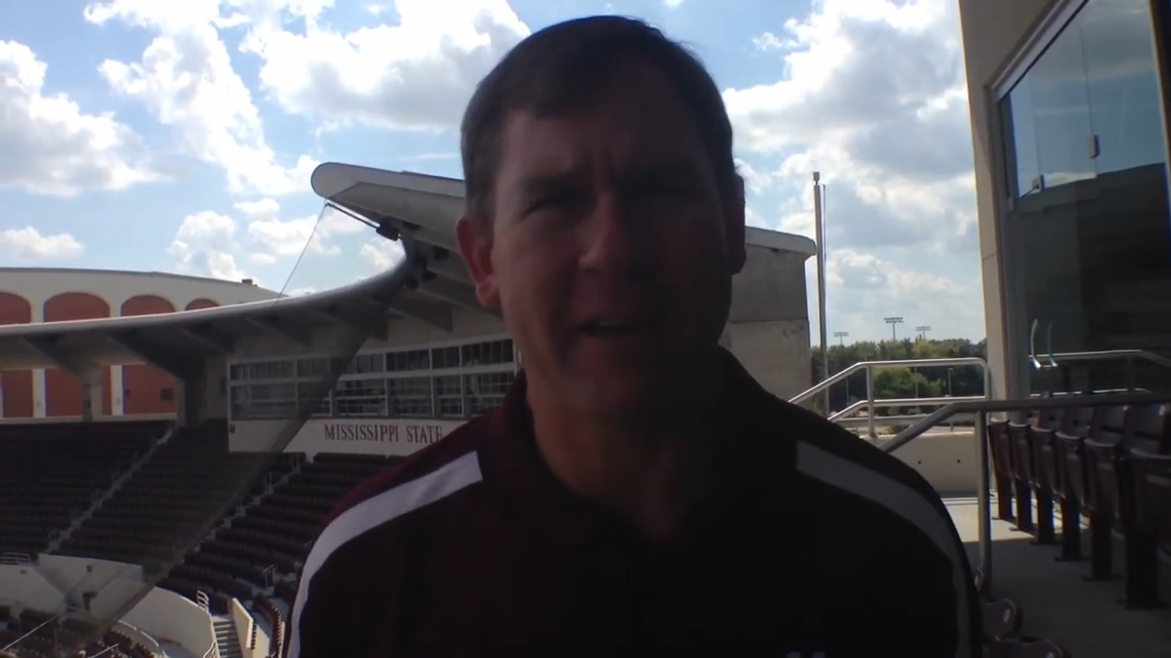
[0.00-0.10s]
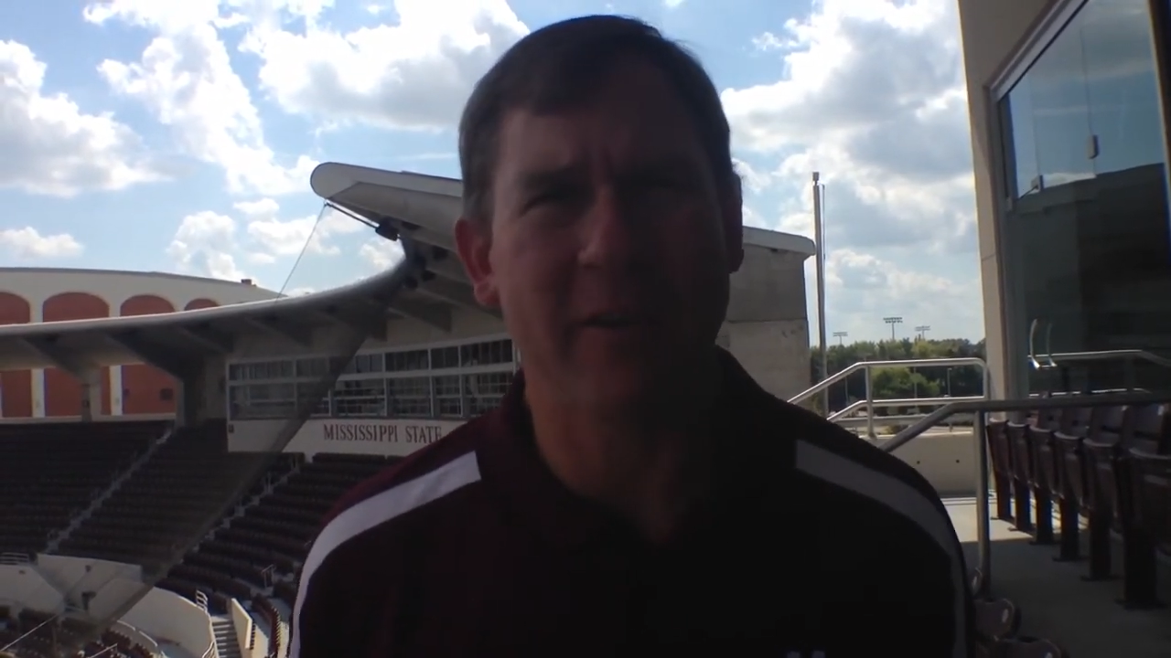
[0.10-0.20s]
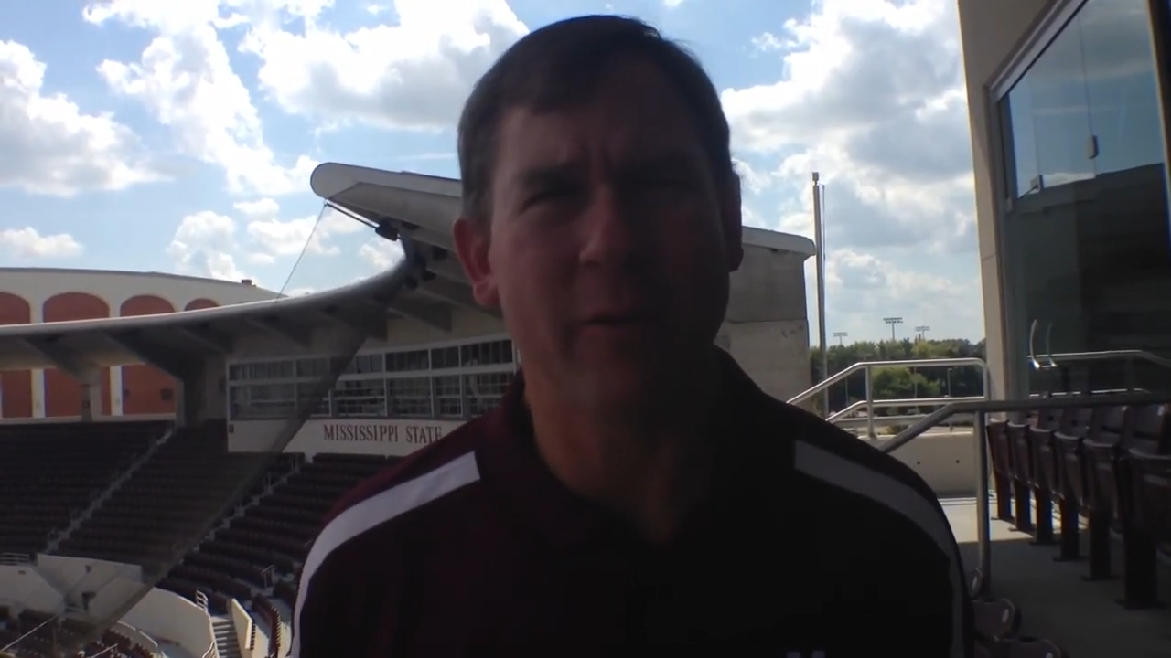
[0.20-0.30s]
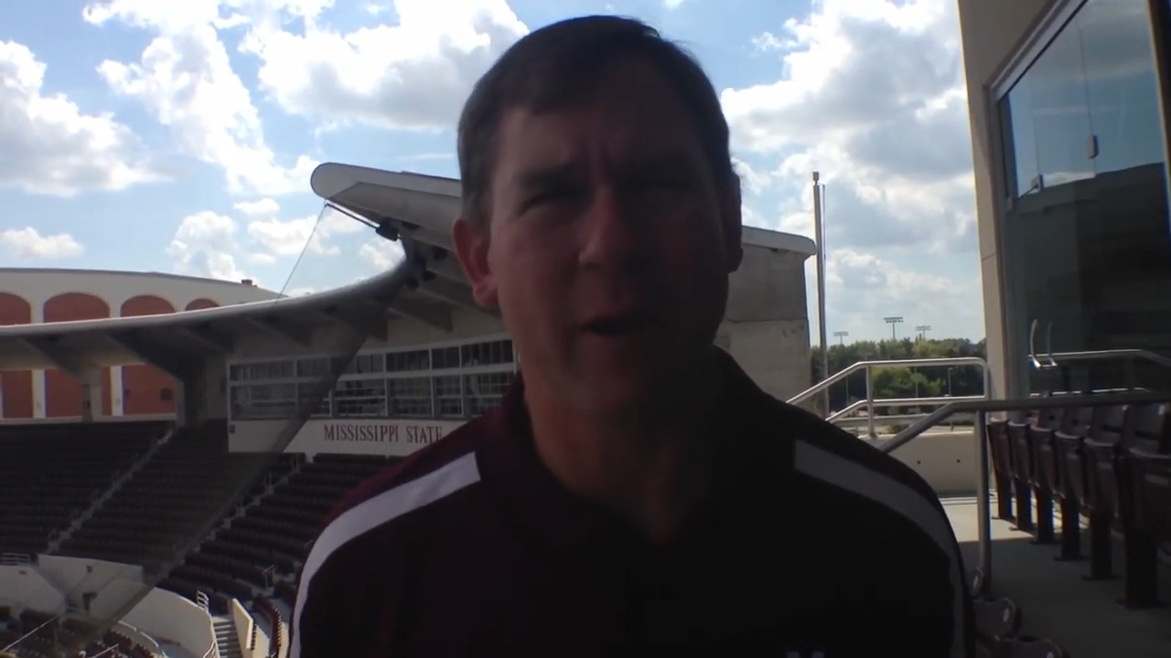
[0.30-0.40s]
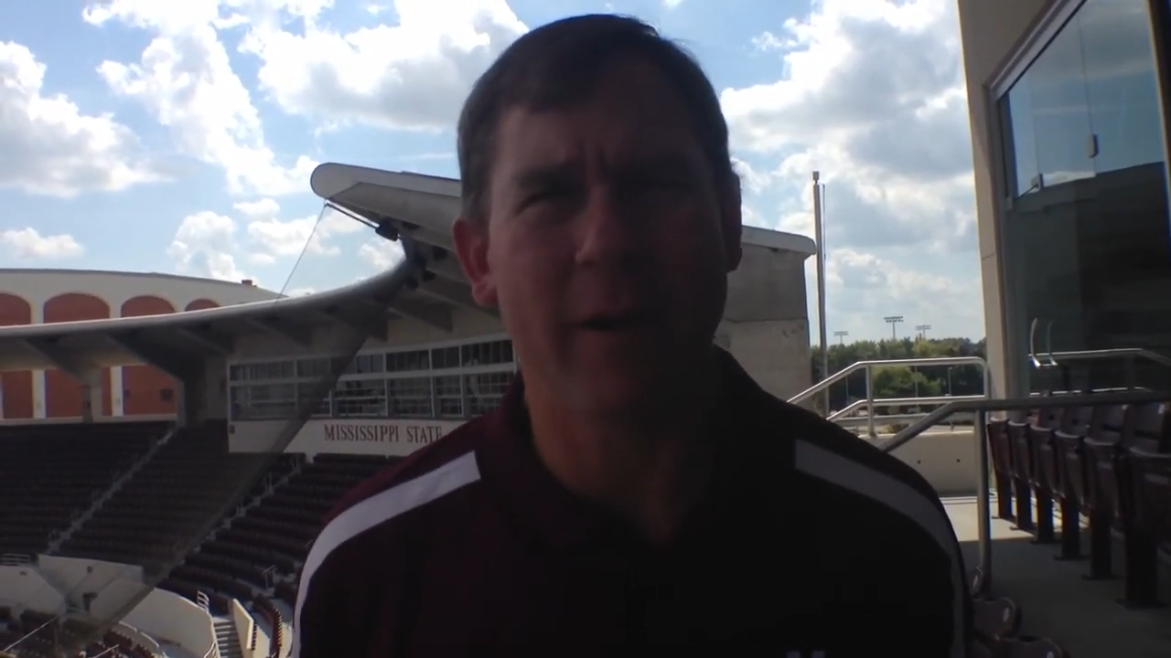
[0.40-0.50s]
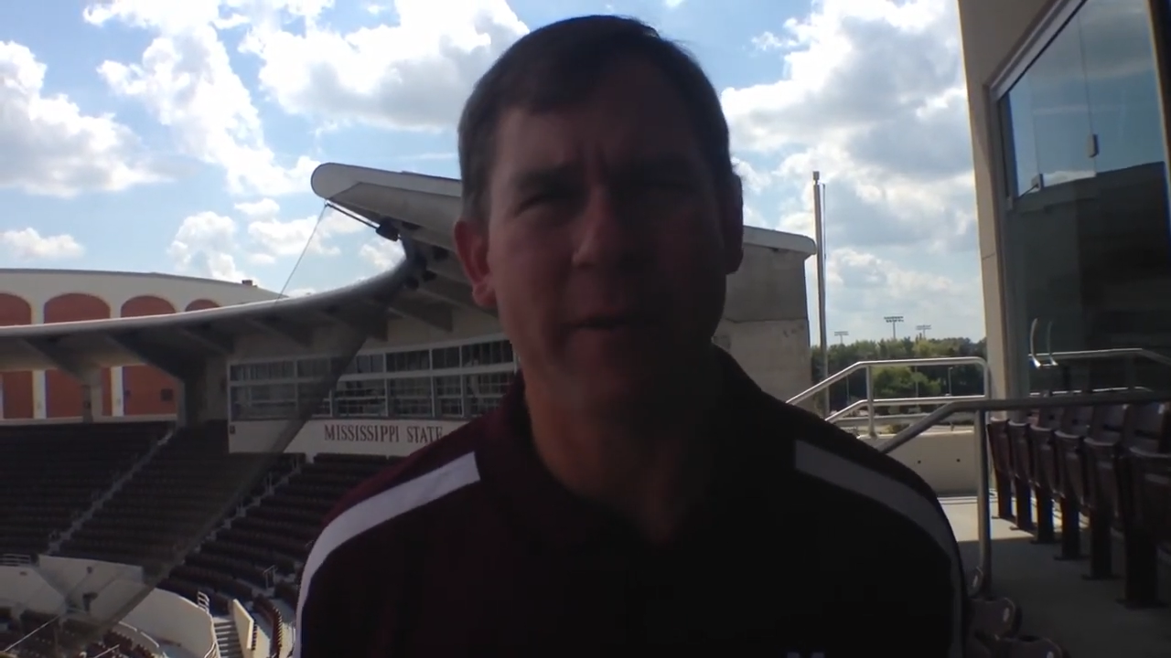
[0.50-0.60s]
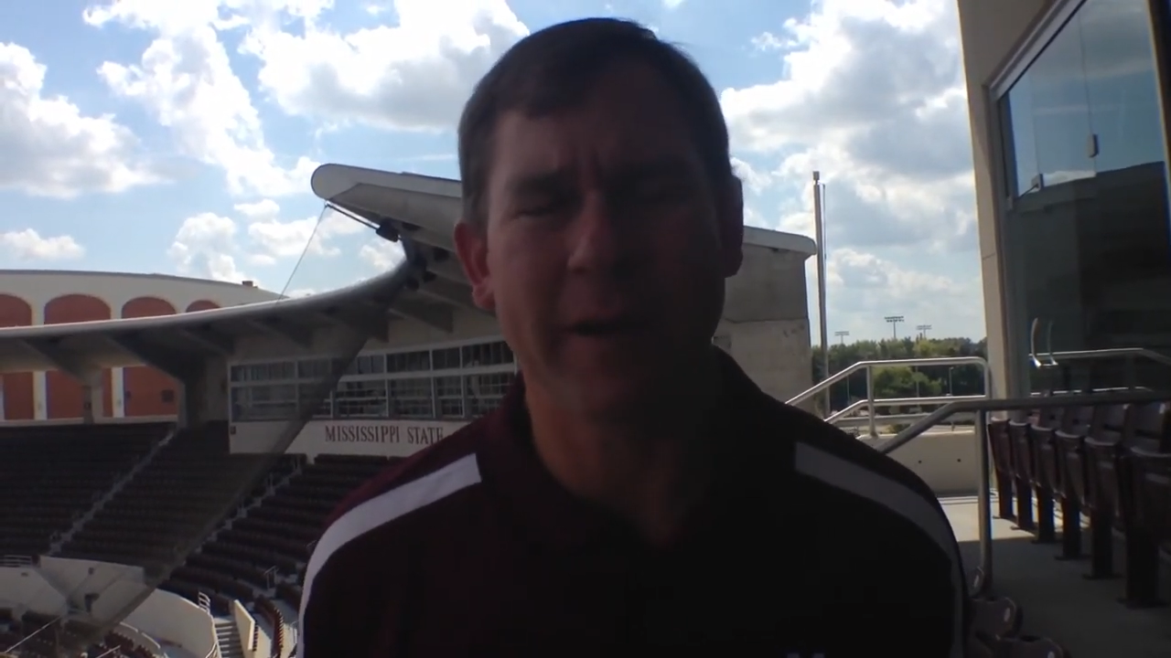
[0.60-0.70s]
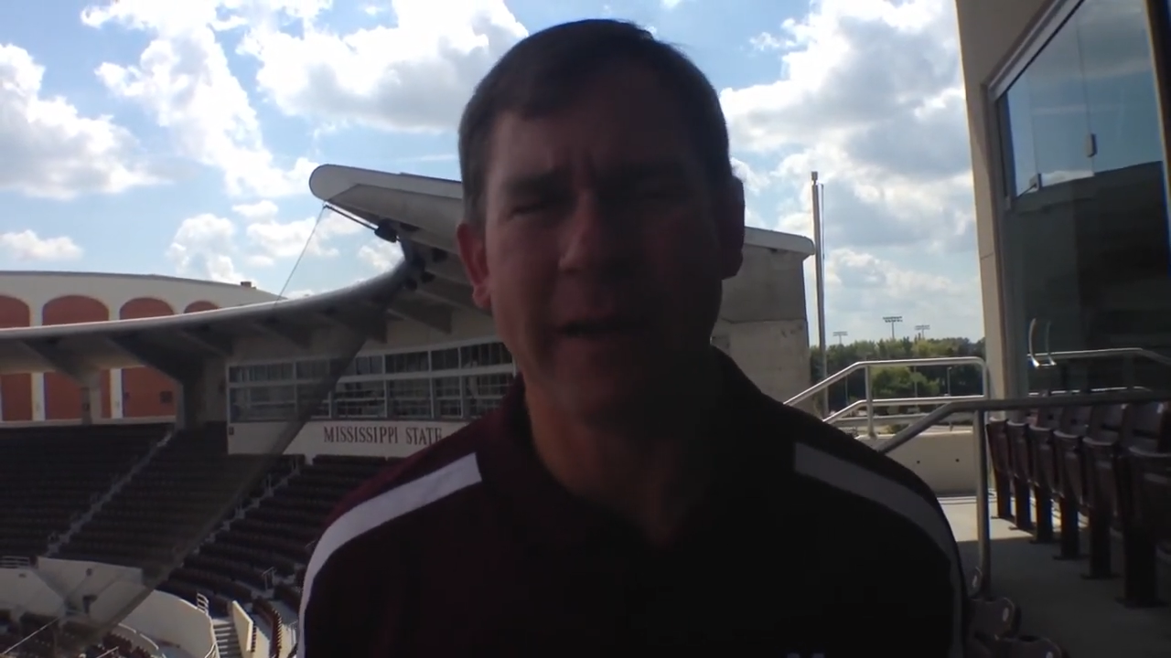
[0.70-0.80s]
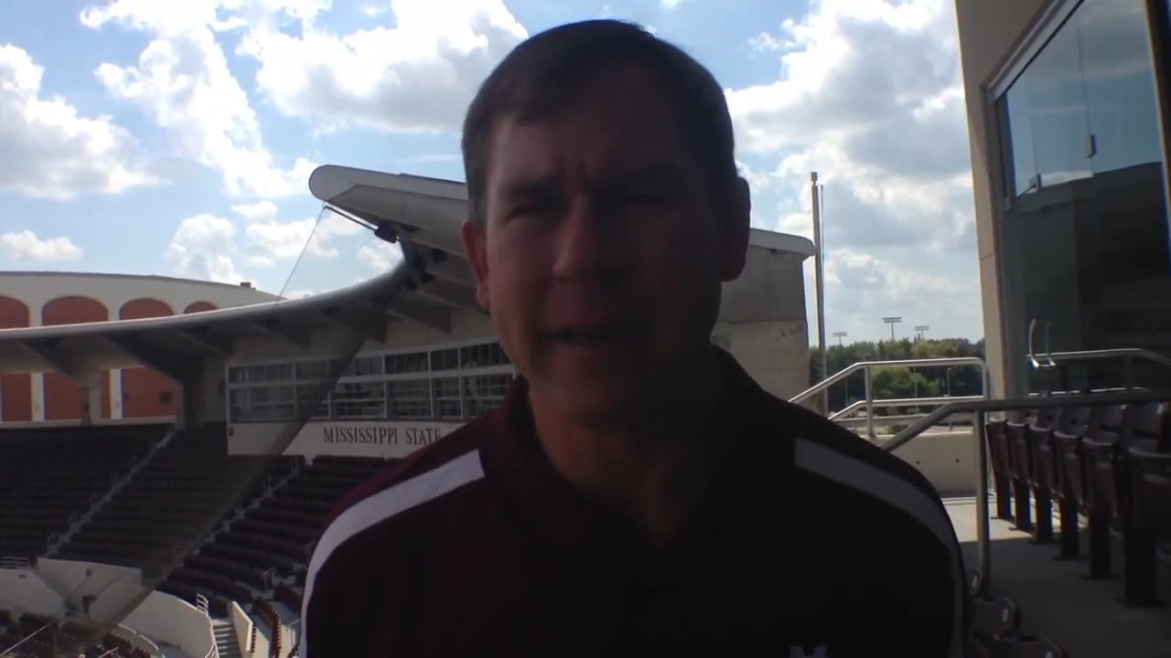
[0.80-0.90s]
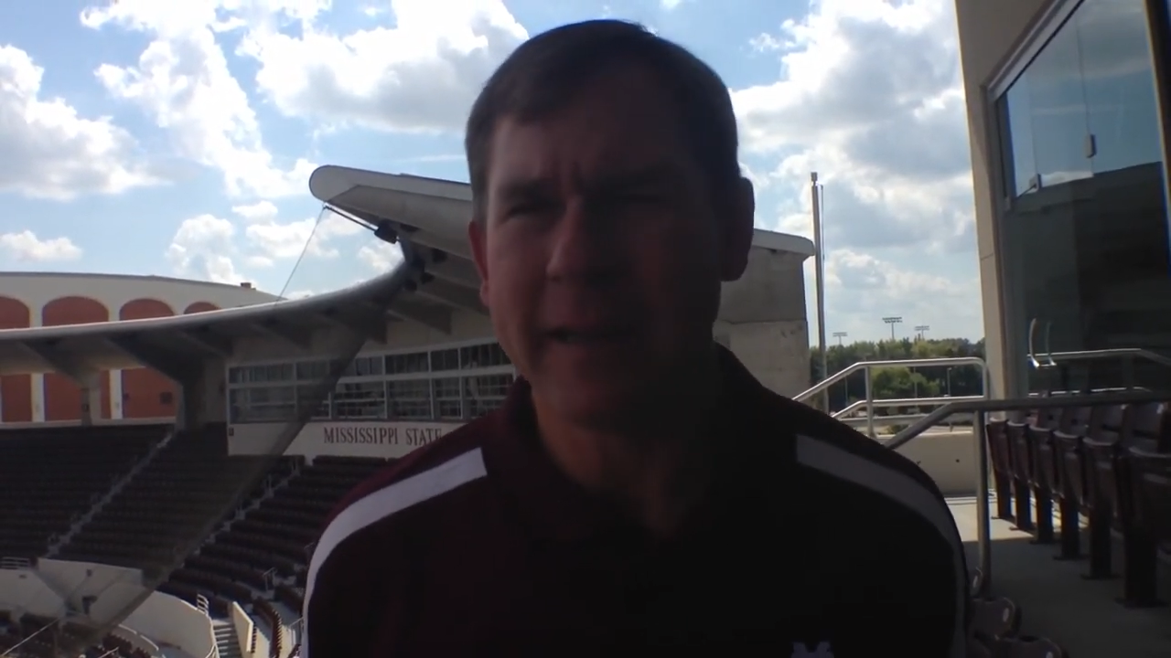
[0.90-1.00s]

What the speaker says: Kendall Graveman.